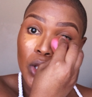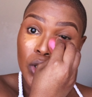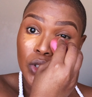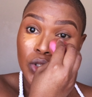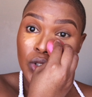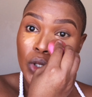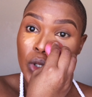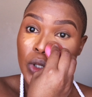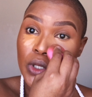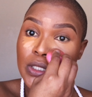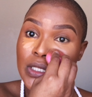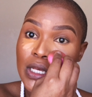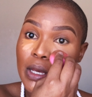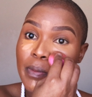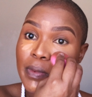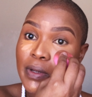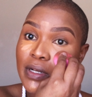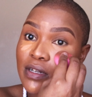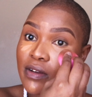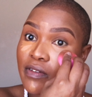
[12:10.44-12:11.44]
so you tap
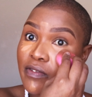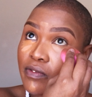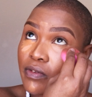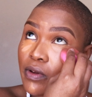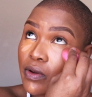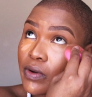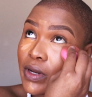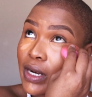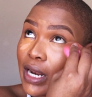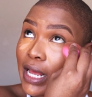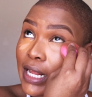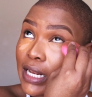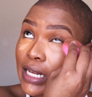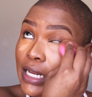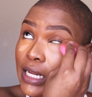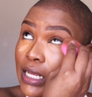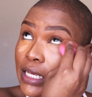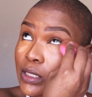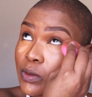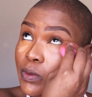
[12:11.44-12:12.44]
it very
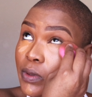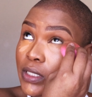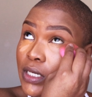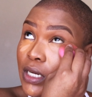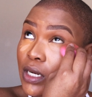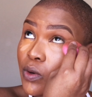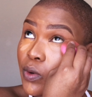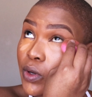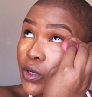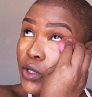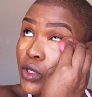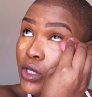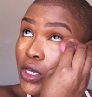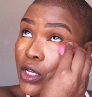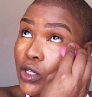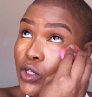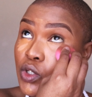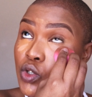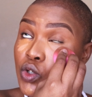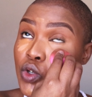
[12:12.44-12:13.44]
lightly especially when you
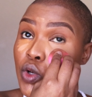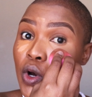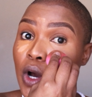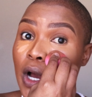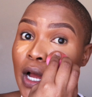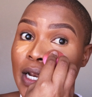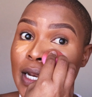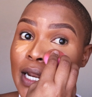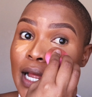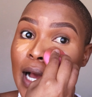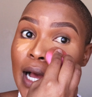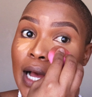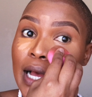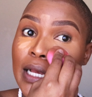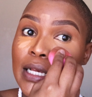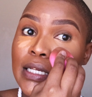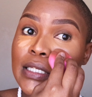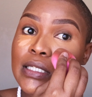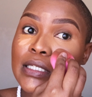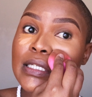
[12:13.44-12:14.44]
get to your under
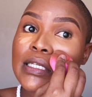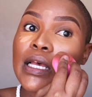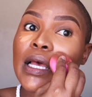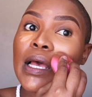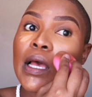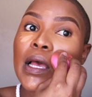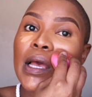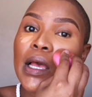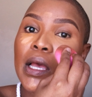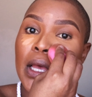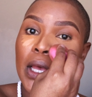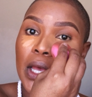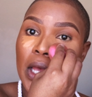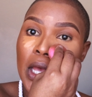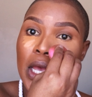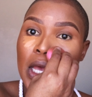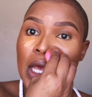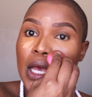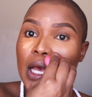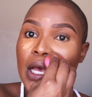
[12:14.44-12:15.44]
eyes
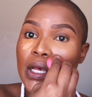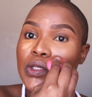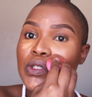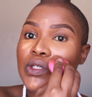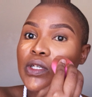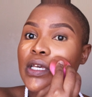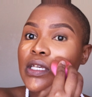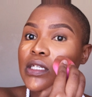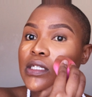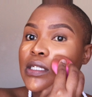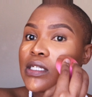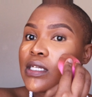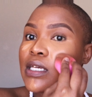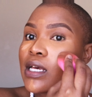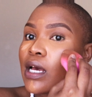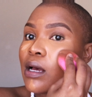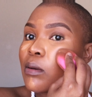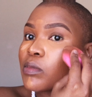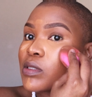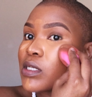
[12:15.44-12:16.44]
as you can see
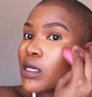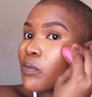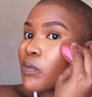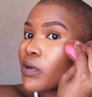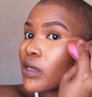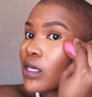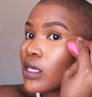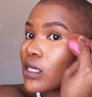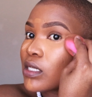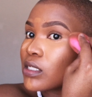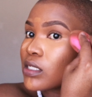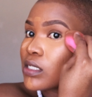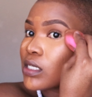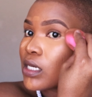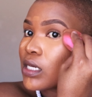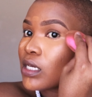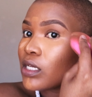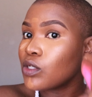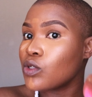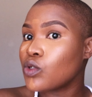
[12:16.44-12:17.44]
I'm tapping it
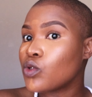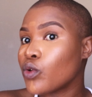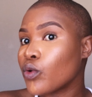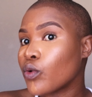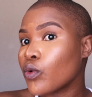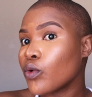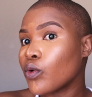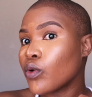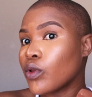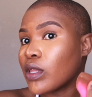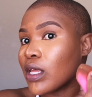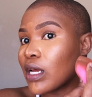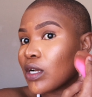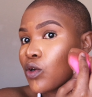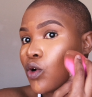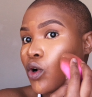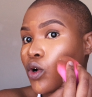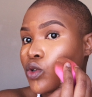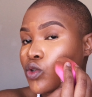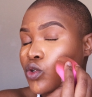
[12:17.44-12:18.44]
into that
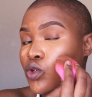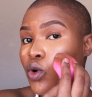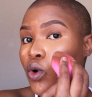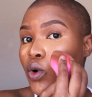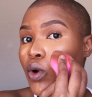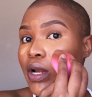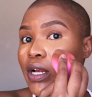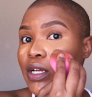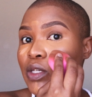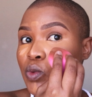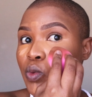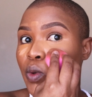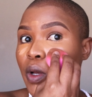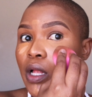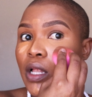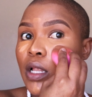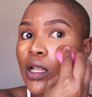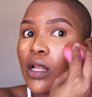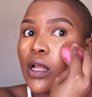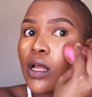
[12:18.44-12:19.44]
contour as
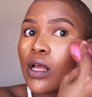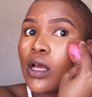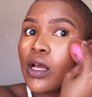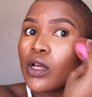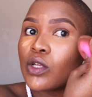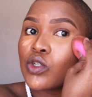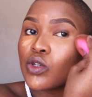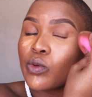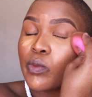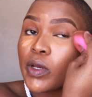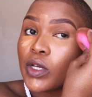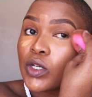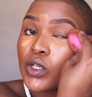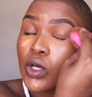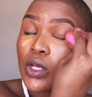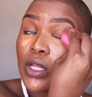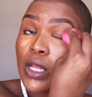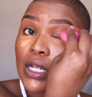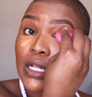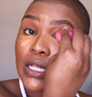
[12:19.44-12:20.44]
well to make
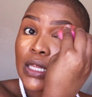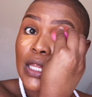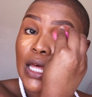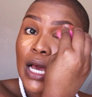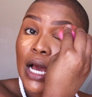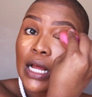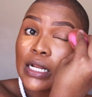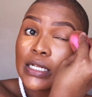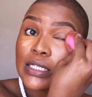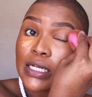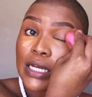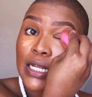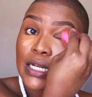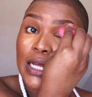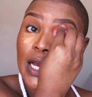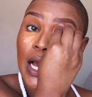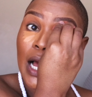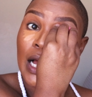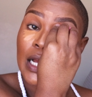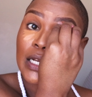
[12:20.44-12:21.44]
sure that there aren't any
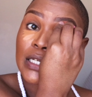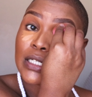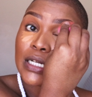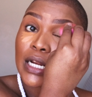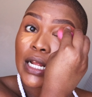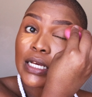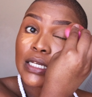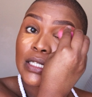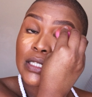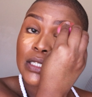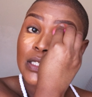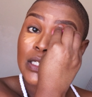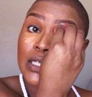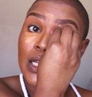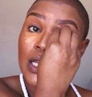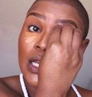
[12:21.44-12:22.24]
harsh lines